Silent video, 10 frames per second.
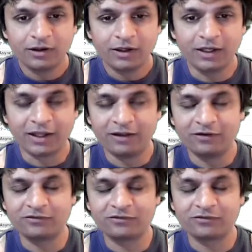It
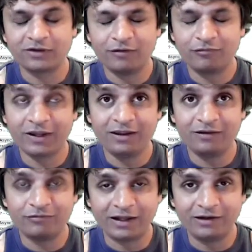has
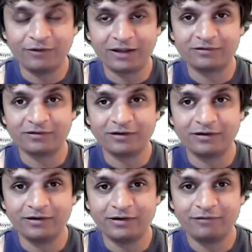every
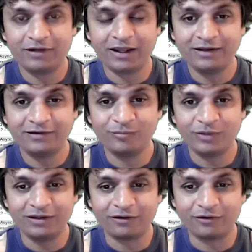item
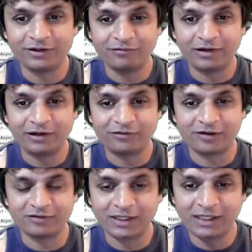in the content values
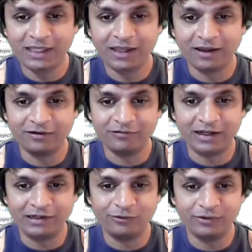has a key and a
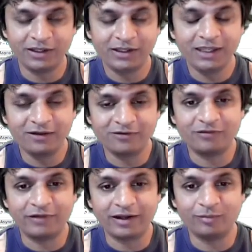value. The key is the
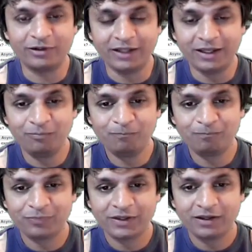variable name
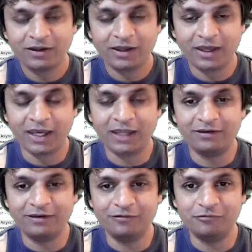
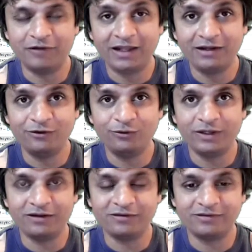and the value
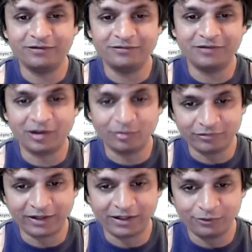is the variable
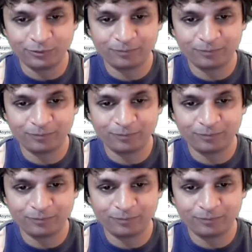value.